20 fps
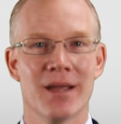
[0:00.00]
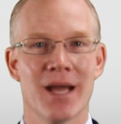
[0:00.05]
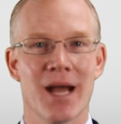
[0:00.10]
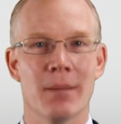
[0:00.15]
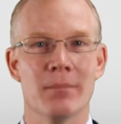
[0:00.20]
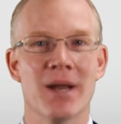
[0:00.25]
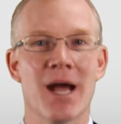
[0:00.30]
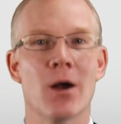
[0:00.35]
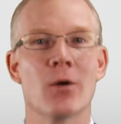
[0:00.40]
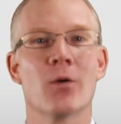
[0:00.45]

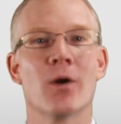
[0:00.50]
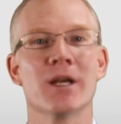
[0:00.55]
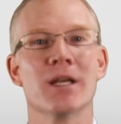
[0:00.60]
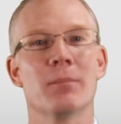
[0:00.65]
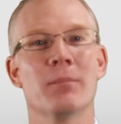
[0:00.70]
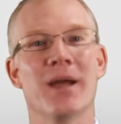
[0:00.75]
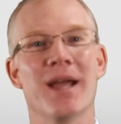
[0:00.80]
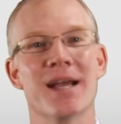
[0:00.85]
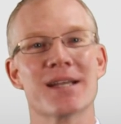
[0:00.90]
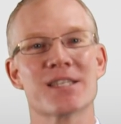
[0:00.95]
I'm now going to
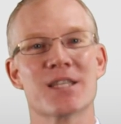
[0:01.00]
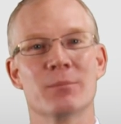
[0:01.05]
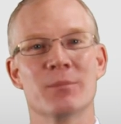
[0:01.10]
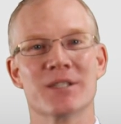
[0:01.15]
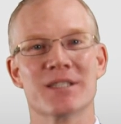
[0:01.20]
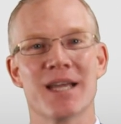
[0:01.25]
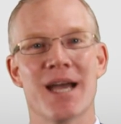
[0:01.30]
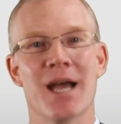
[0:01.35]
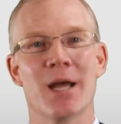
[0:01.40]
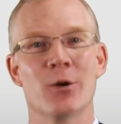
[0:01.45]
pass the
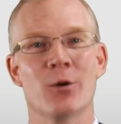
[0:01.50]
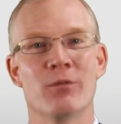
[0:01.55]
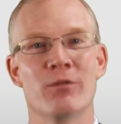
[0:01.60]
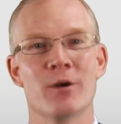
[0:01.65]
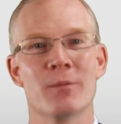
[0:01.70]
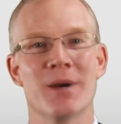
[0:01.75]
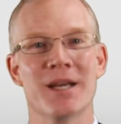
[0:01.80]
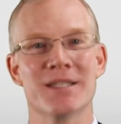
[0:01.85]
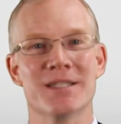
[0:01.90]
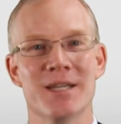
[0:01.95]
baton over
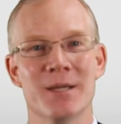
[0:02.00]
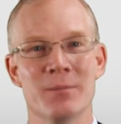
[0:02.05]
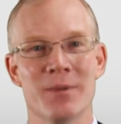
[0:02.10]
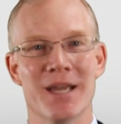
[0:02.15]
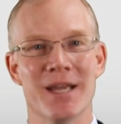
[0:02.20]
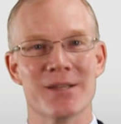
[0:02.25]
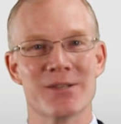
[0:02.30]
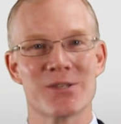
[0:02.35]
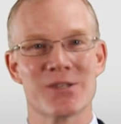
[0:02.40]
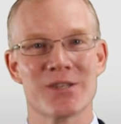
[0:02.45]
to my
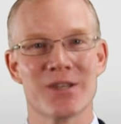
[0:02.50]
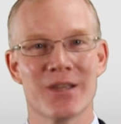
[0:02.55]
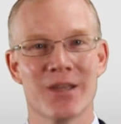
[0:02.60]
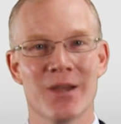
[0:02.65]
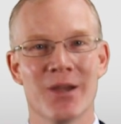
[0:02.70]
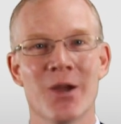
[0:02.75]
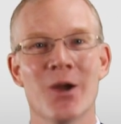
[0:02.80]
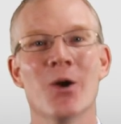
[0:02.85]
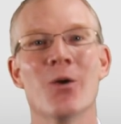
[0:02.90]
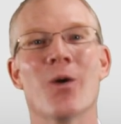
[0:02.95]
teammates
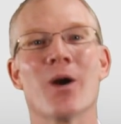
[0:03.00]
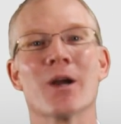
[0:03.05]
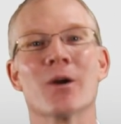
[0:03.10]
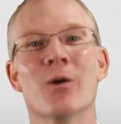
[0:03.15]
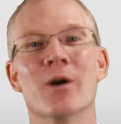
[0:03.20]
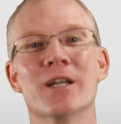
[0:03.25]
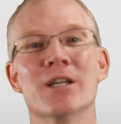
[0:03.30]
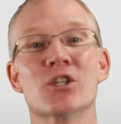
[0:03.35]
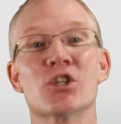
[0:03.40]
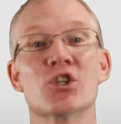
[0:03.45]
who are
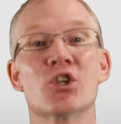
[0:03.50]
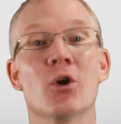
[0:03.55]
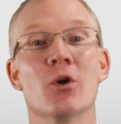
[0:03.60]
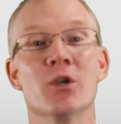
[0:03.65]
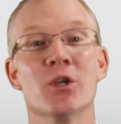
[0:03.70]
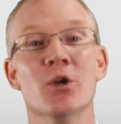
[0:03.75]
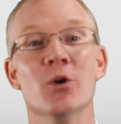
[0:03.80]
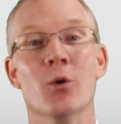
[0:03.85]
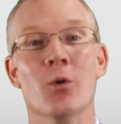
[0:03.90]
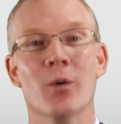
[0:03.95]
going to show
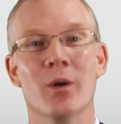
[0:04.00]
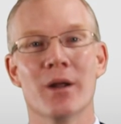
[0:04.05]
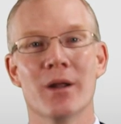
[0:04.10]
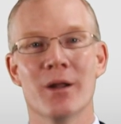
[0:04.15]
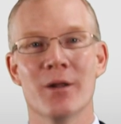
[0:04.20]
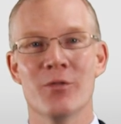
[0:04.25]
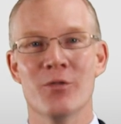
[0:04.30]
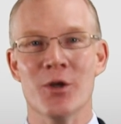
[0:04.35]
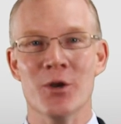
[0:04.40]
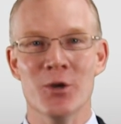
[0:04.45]
you
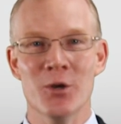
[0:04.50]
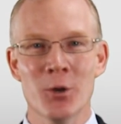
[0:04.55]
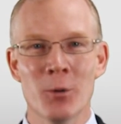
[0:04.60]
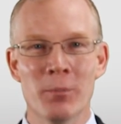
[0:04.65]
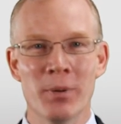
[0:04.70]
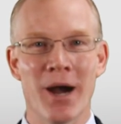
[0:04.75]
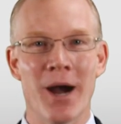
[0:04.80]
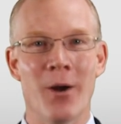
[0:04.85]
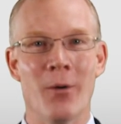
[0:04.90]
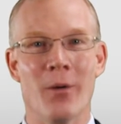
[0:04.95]
the new
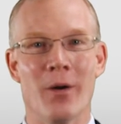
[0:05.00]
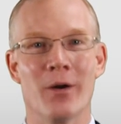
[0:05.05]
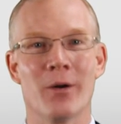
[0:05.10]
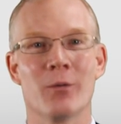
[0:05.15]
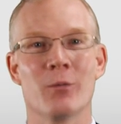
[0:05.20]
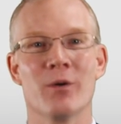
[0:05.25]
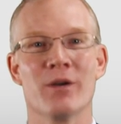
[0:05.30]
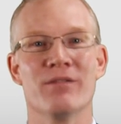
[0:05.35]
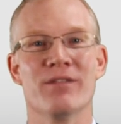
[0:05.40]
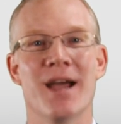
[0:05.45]
power
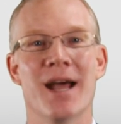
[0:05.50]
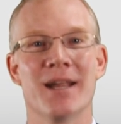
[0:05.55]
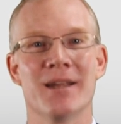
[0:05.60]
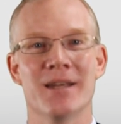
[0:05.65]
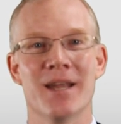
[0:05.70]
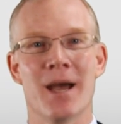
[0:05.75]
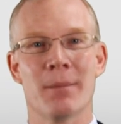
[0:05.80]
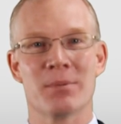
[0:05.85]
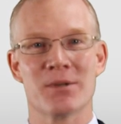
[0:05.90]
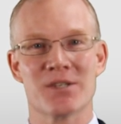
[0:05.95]
we've added
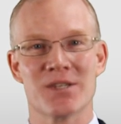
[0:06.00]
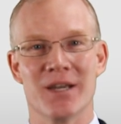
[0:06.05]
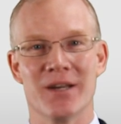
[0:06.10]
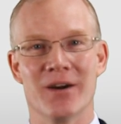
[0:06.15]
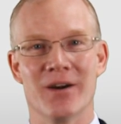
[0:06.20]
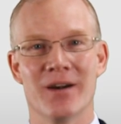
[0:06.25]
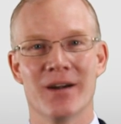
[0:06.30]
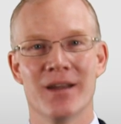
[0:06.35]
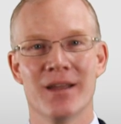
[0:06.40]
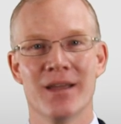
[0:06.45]
to
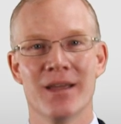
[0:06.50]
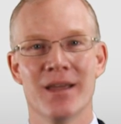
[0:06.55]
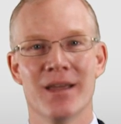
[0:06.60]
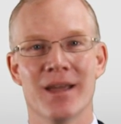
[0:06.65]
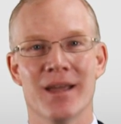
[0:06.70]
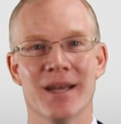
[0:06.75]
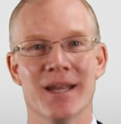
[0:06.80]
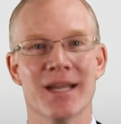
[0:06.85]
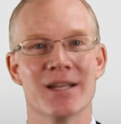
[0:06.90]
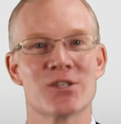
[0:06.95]
Epicenter
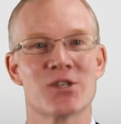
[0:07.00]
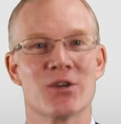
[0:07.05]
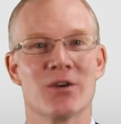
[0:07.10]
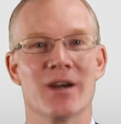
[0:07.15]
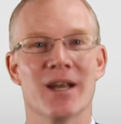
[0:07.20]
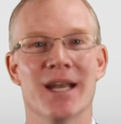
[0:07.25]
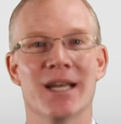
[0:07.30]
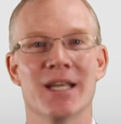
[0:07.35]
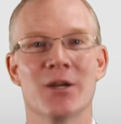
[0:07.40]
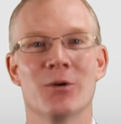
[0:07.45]
and answer
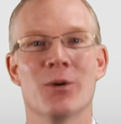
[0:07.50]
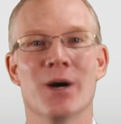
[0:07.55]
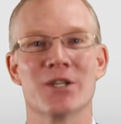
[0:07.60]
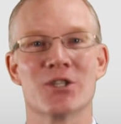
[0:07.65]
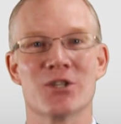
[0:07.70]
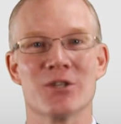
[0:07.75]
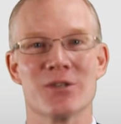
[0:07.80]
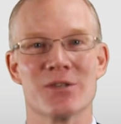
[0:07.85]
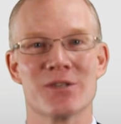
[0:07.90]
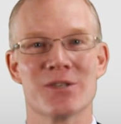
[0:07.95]
any
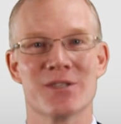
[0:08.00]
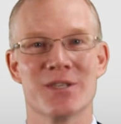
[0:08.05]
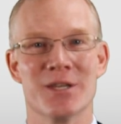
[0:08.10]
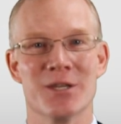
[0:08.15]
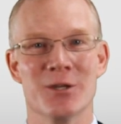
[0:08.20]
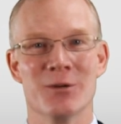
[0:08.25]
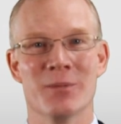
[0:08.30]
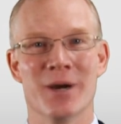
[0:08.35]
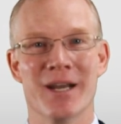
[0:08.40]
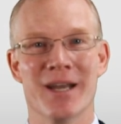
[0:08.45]
questions that
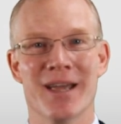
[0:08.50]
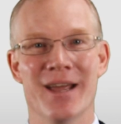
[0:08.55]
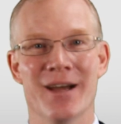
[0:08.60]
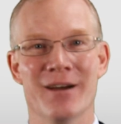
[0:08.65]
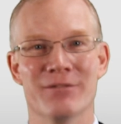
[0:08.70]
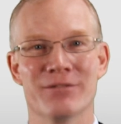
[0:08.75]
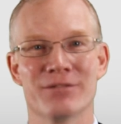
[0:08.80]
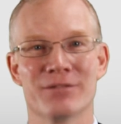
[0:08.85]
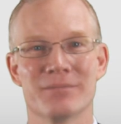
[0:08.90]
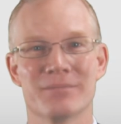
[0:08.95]
you might
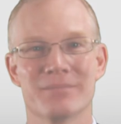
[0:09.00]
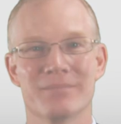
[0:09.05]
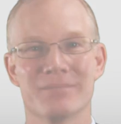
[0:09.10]
have.